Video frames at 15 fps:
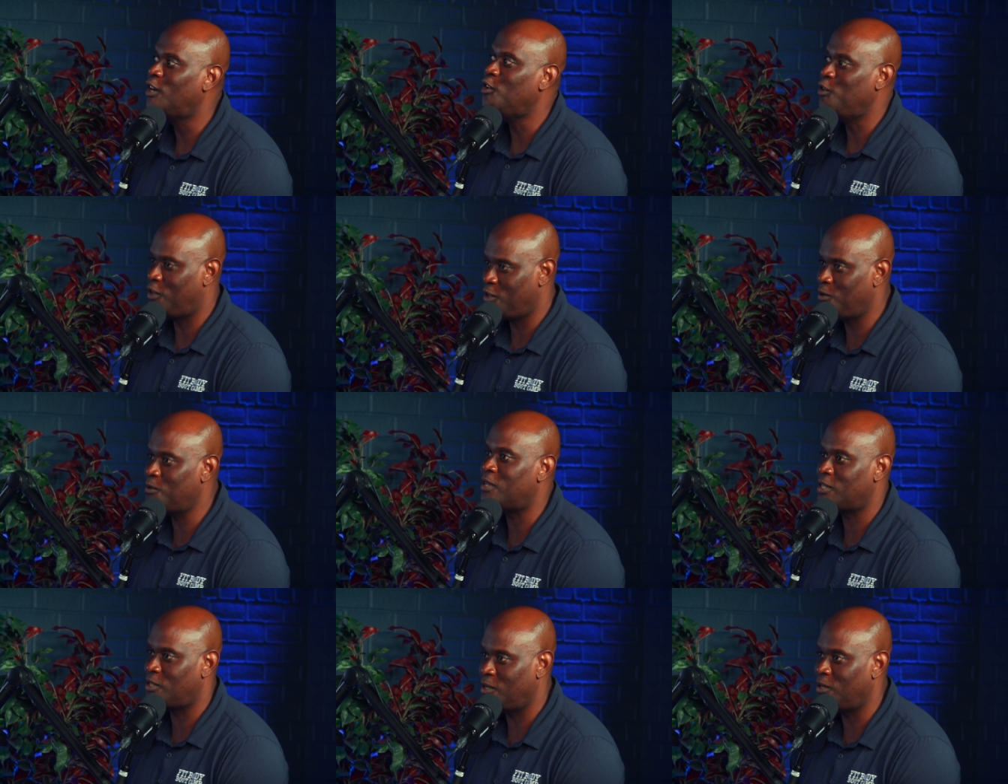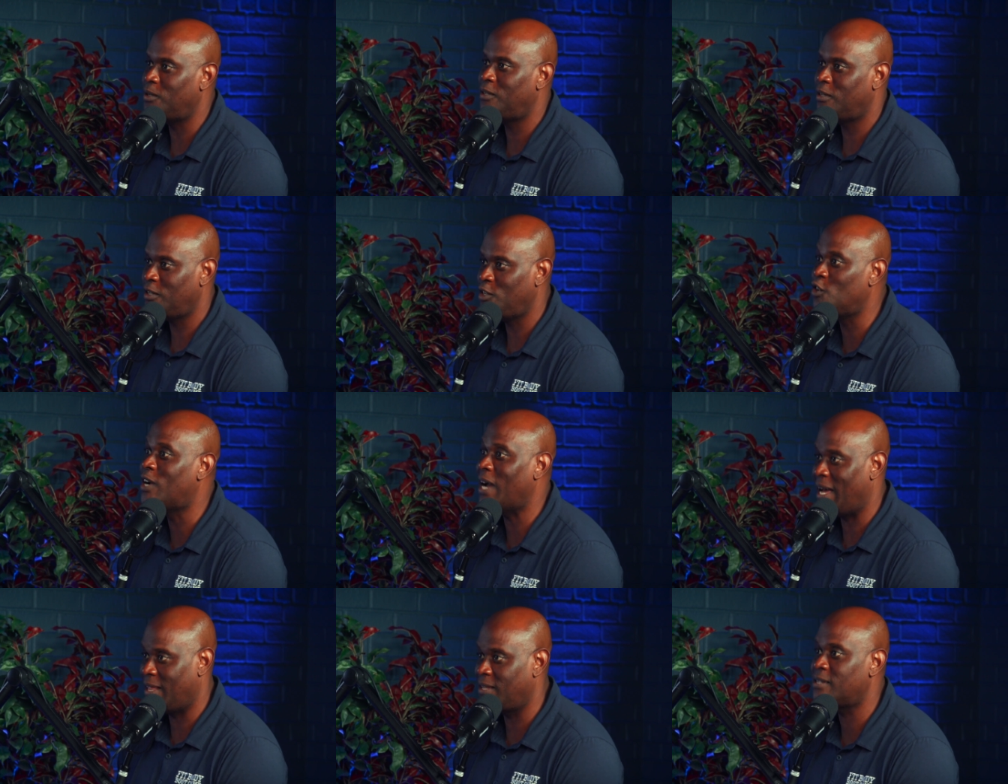you can do this, you dude. This. You
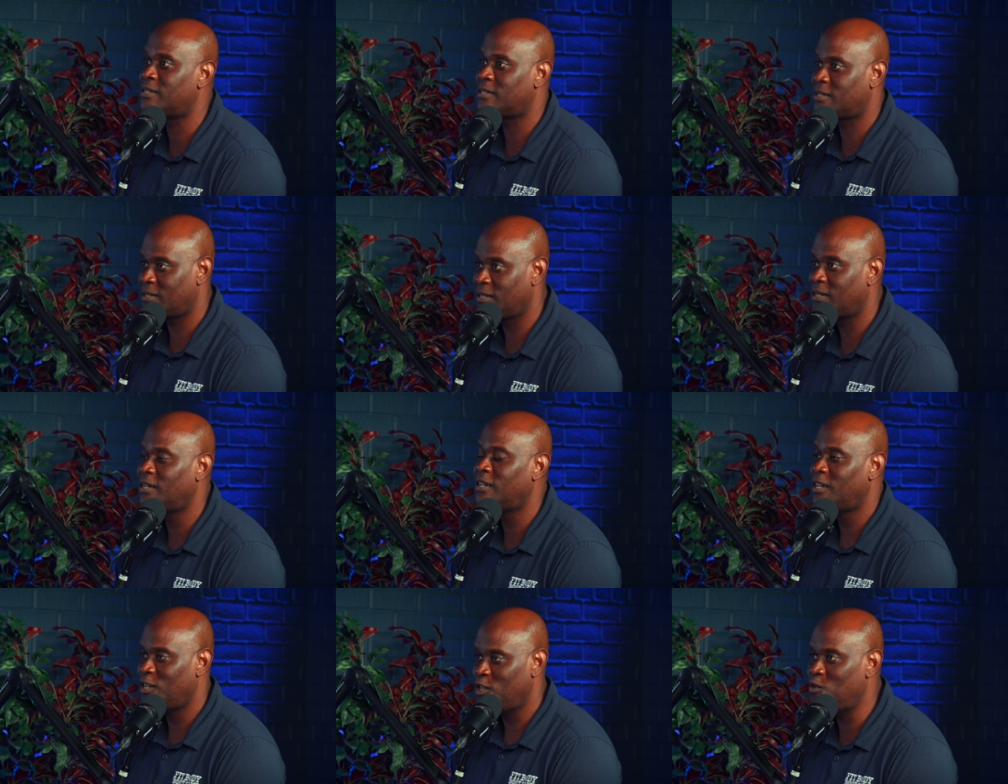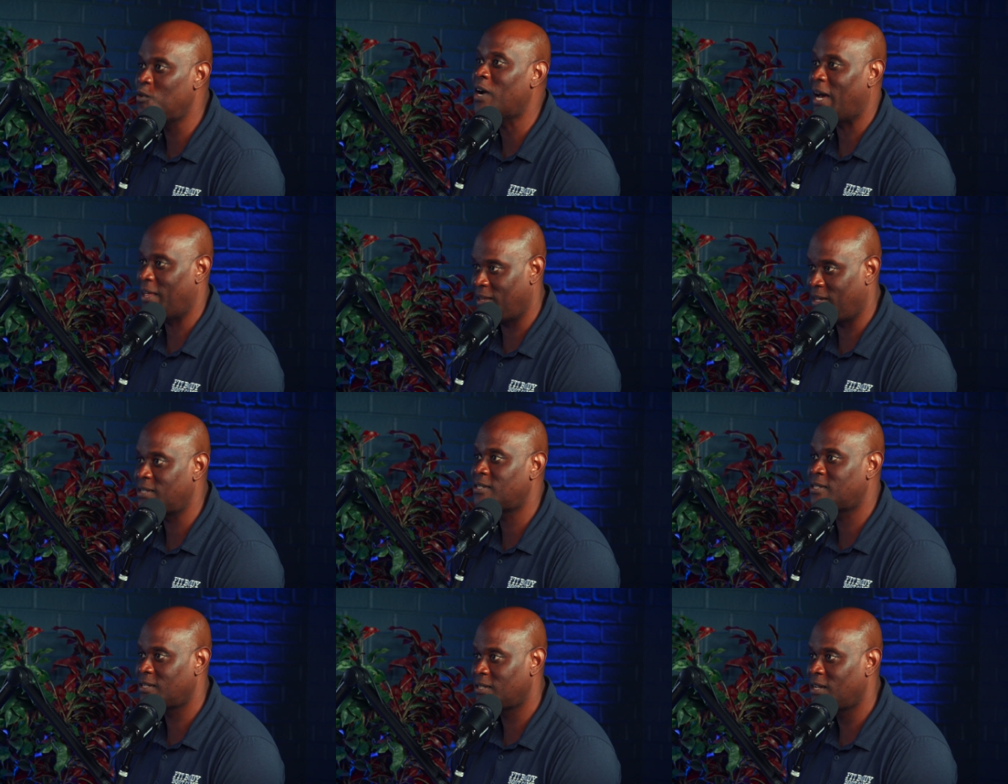got this. You got
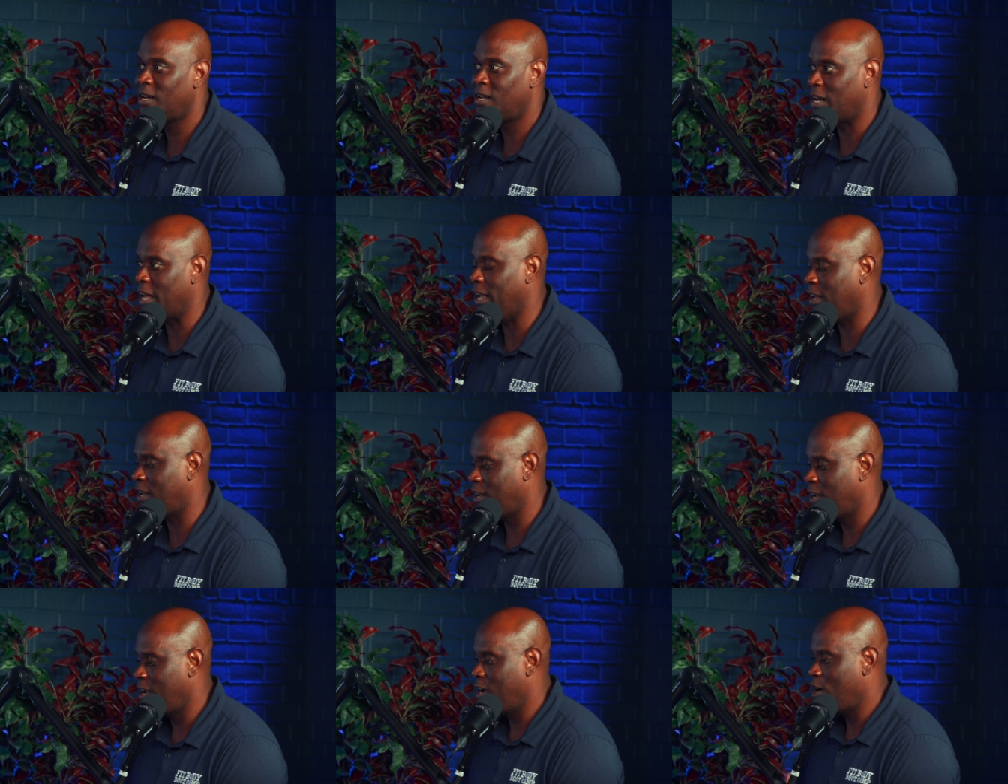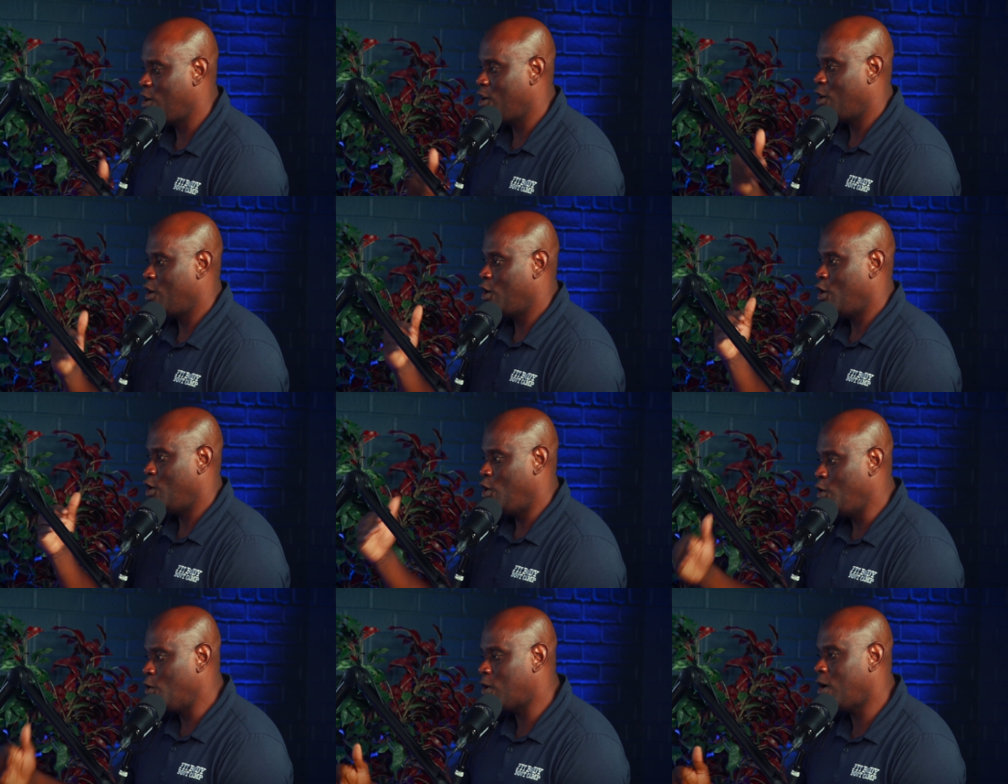this. Like,
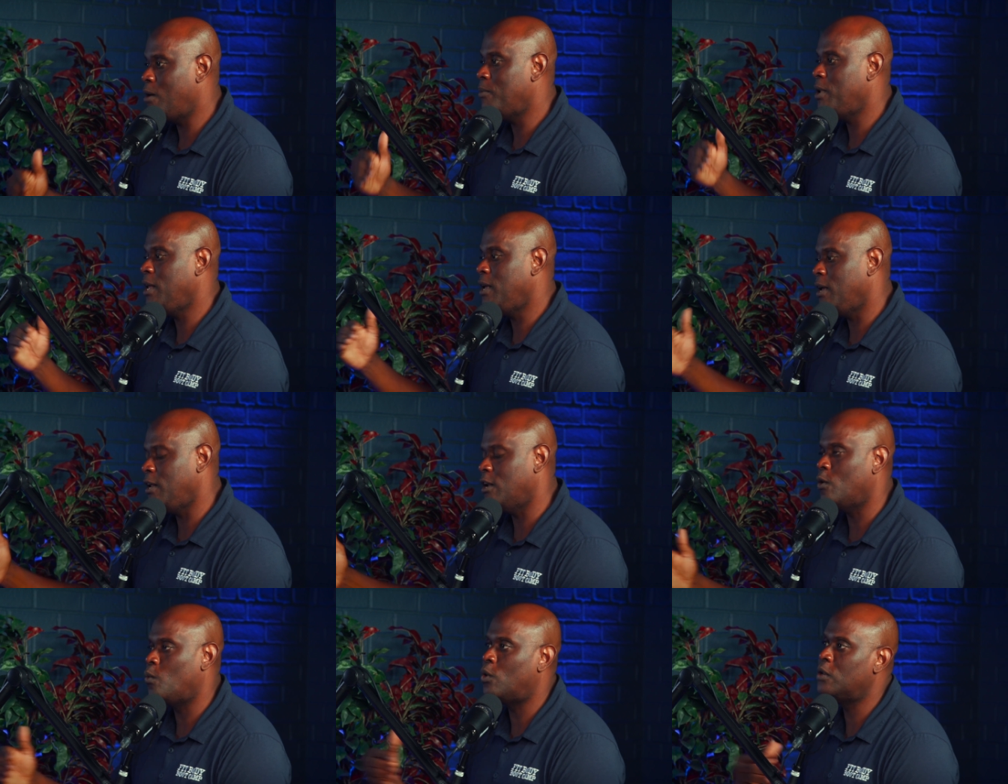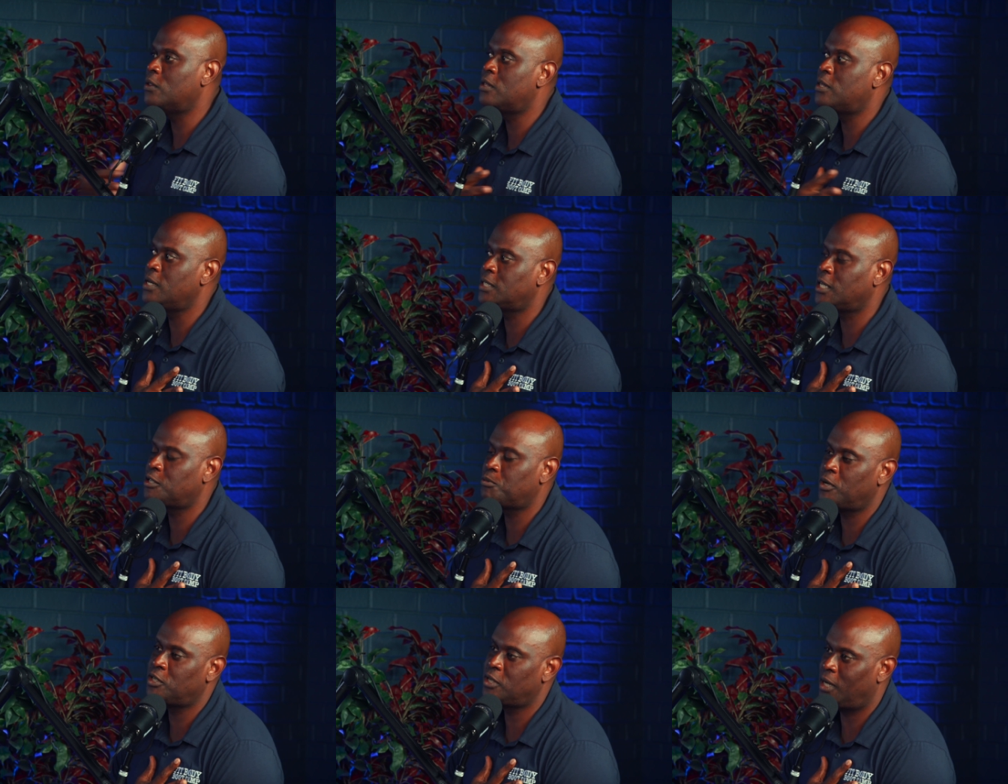look how many, you know, one of the things I
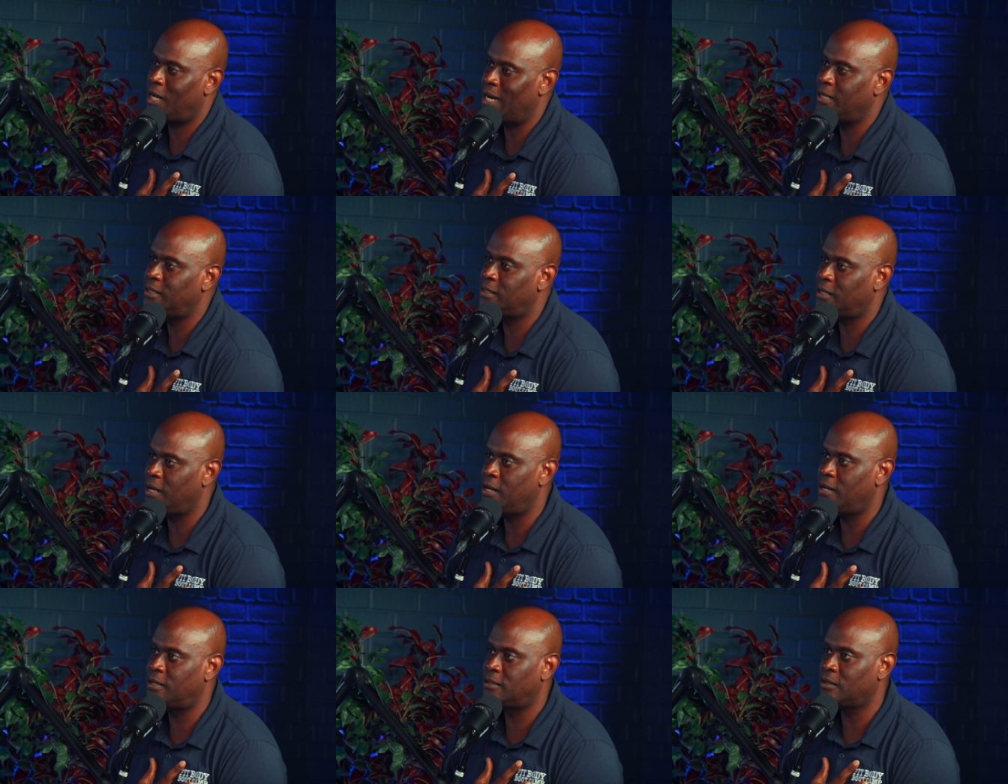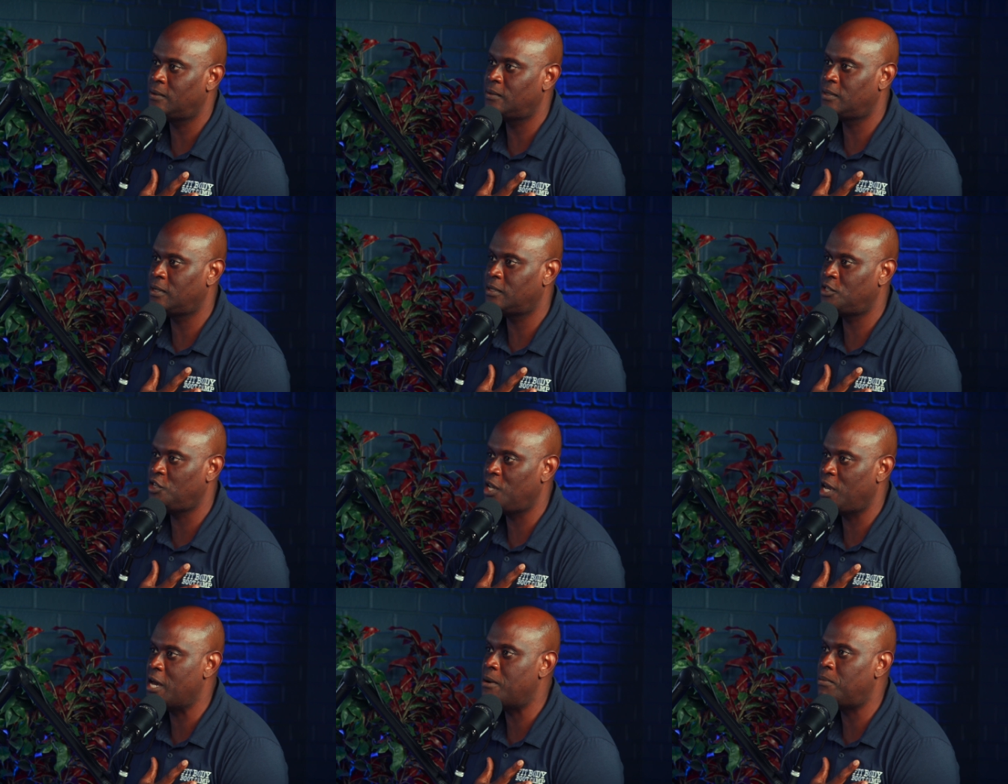specialized in as a hotel
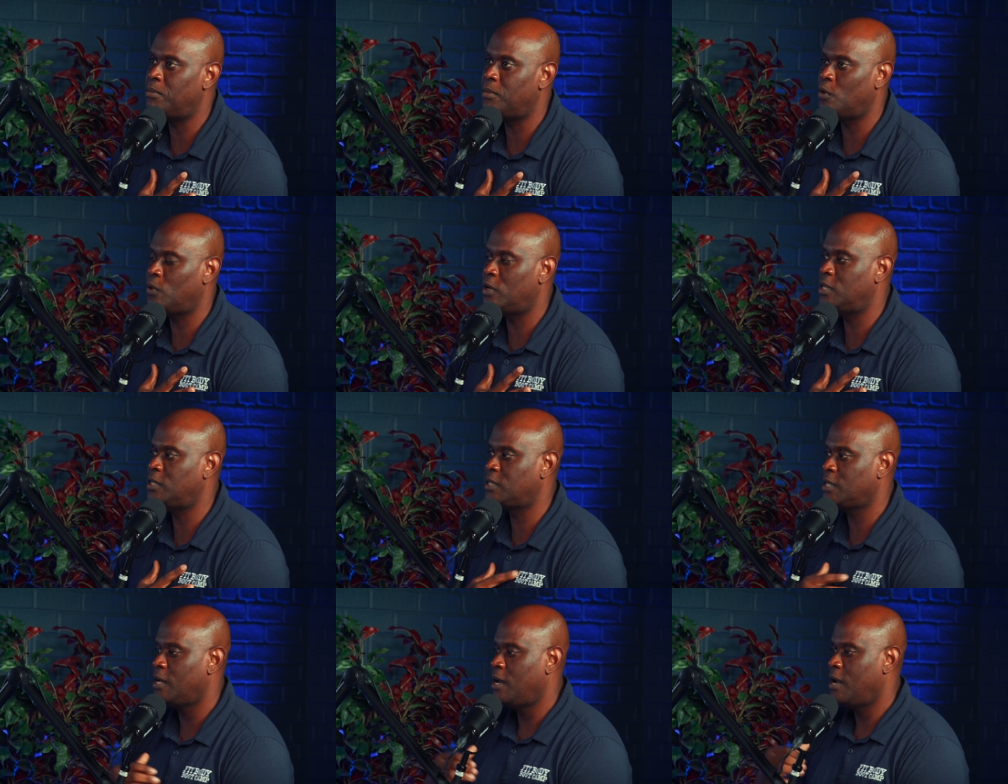GM was,